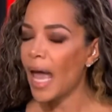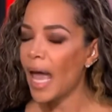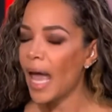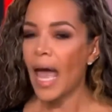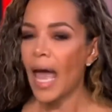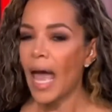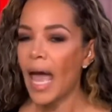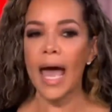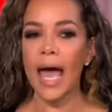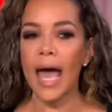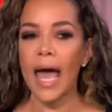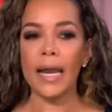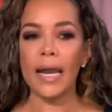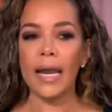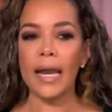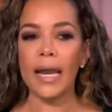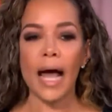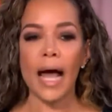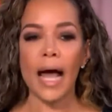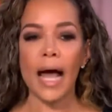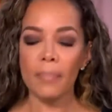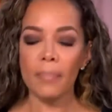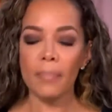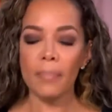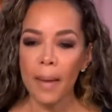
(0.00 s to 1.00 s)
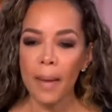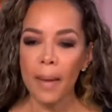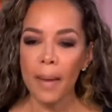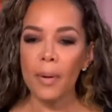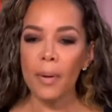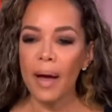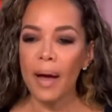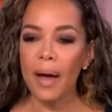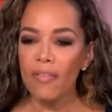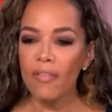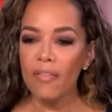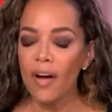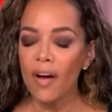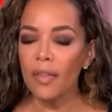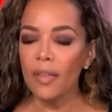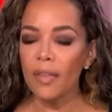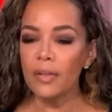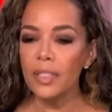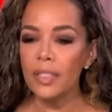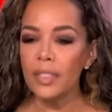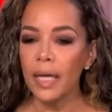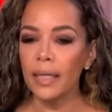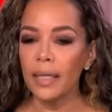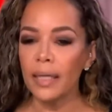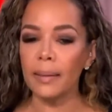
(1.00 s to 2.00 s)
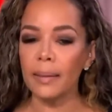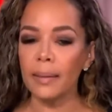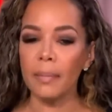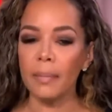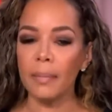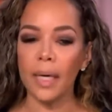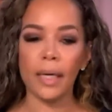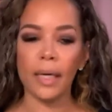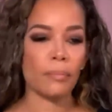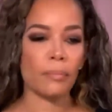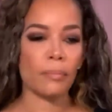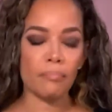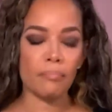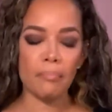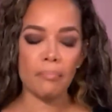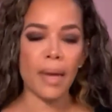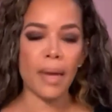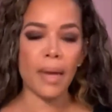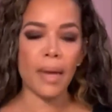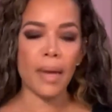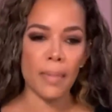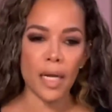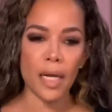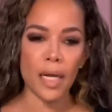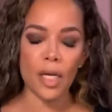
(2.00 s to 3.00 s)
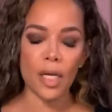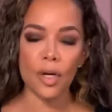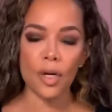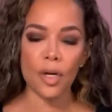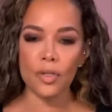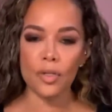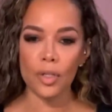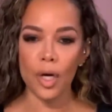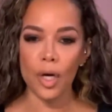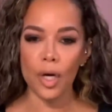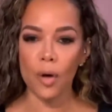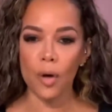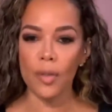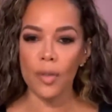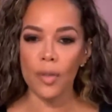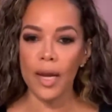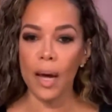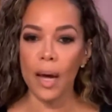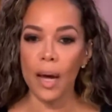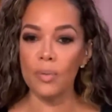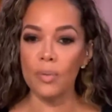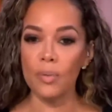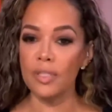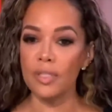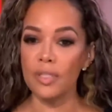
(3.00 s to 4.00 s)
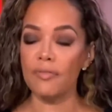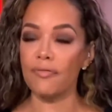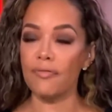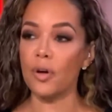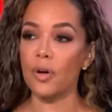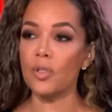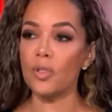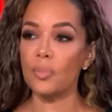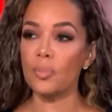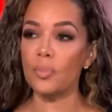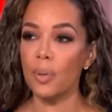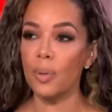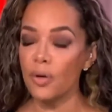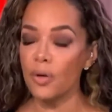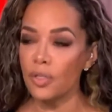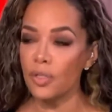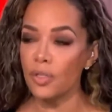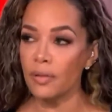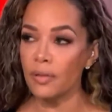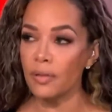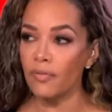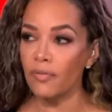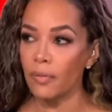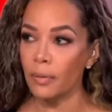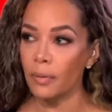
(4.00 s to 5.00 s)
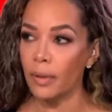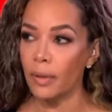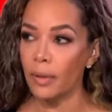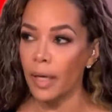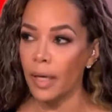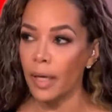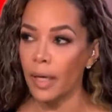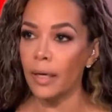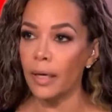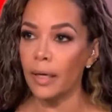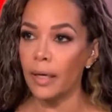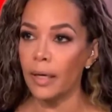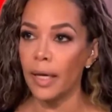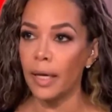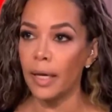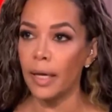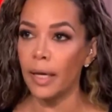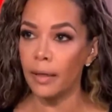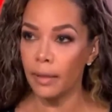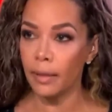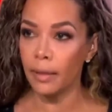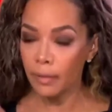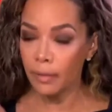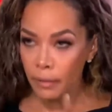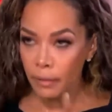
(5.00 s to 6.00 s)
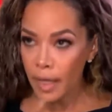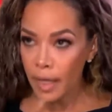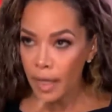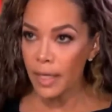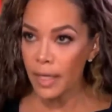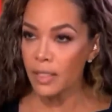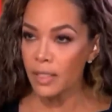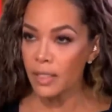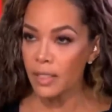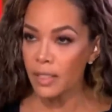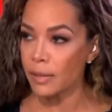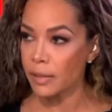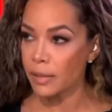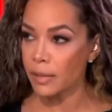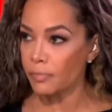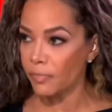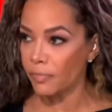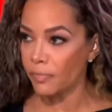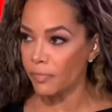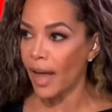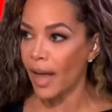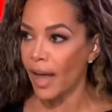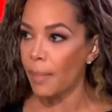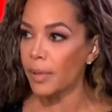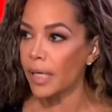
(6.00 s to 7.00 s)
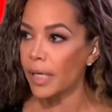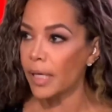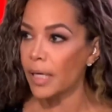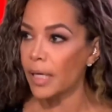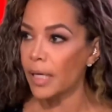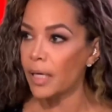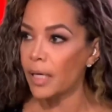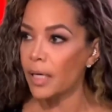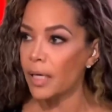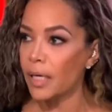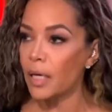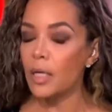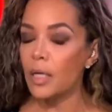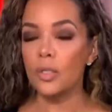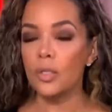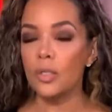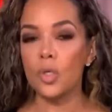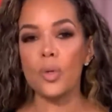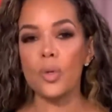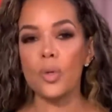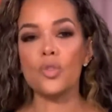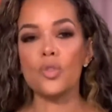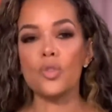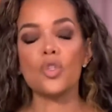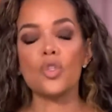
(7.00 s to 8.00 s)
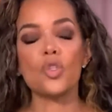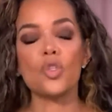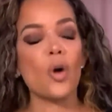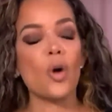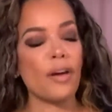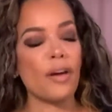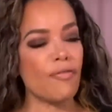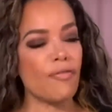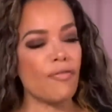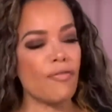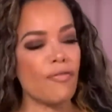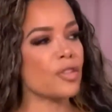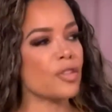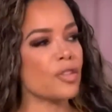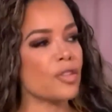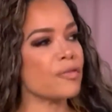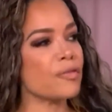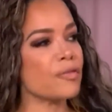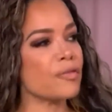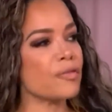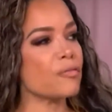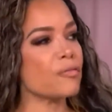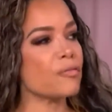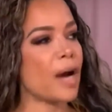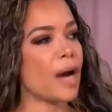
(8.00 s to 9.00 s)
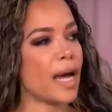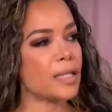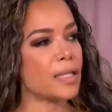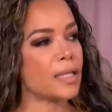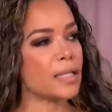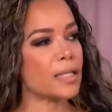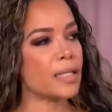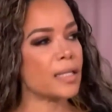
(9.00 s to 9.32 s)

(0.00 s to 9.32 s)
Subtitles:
And I remember my father telling me many, many years ago that I was the first person in his family to enjoy full civil rights.